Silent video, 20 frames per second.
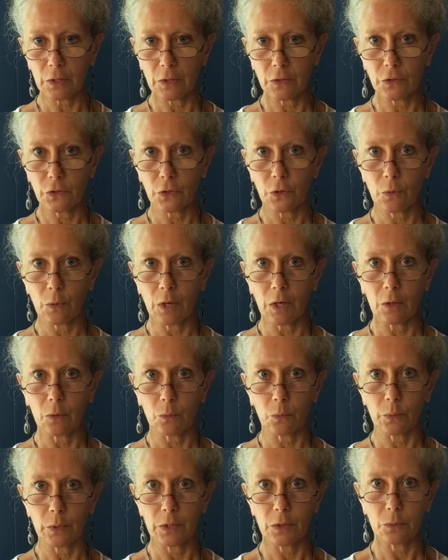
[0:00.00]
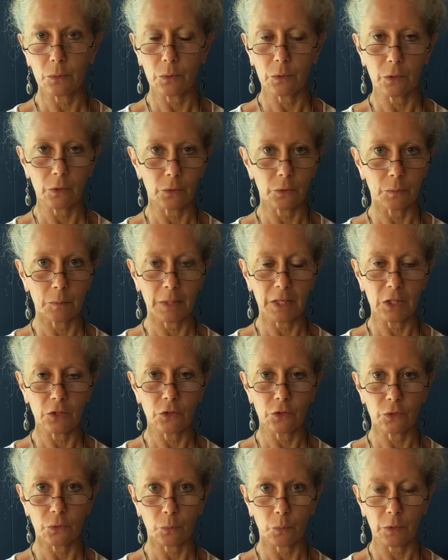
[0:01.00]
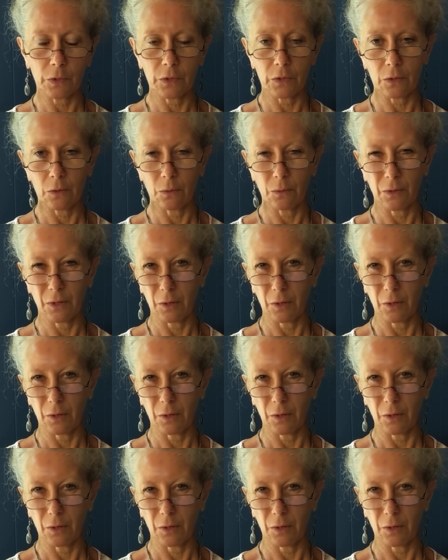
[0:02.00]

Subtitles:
and so I'll read through those pages with you.